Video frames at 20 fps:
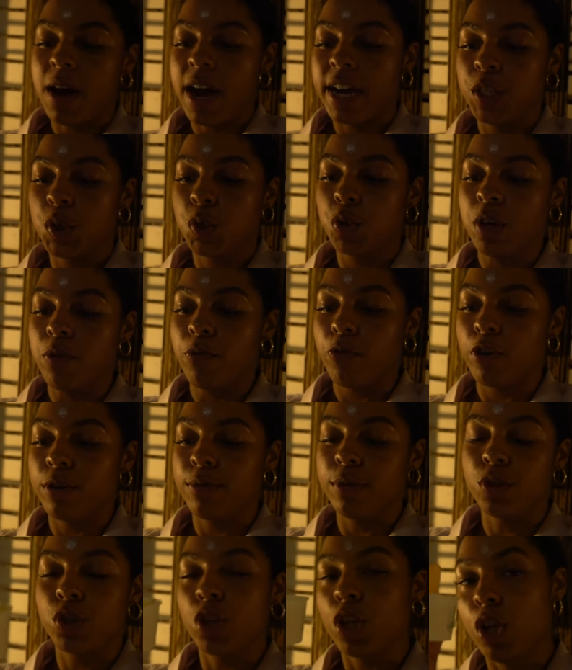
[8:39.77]
ice cream from
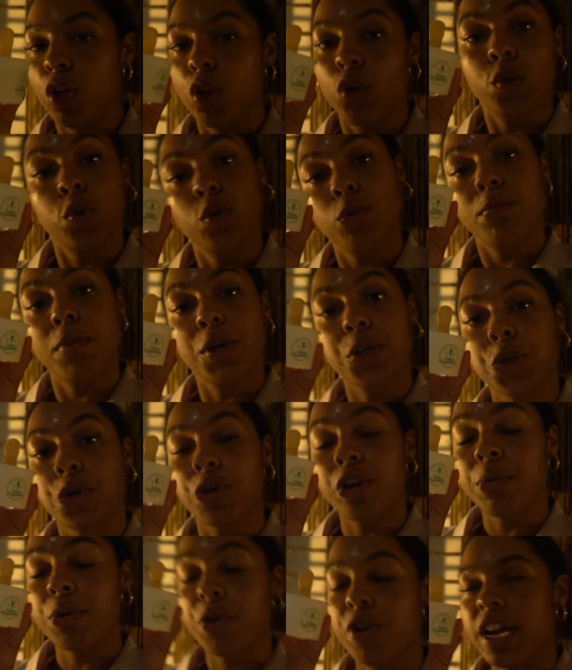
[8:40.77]
Tulum
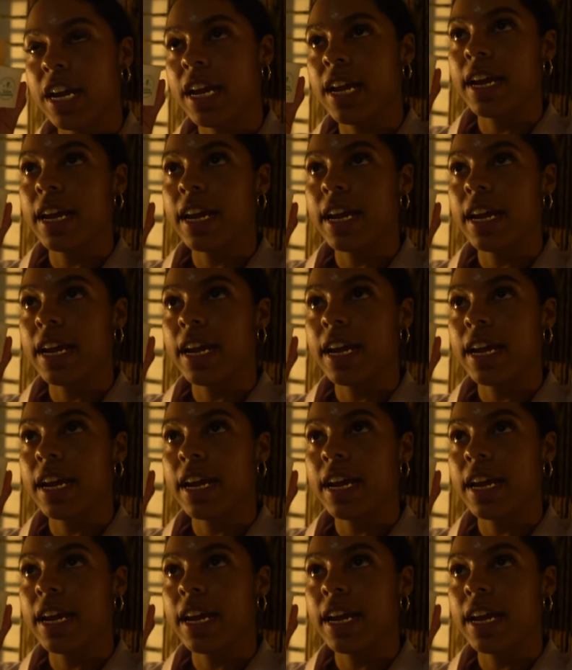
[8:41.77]
Creamery.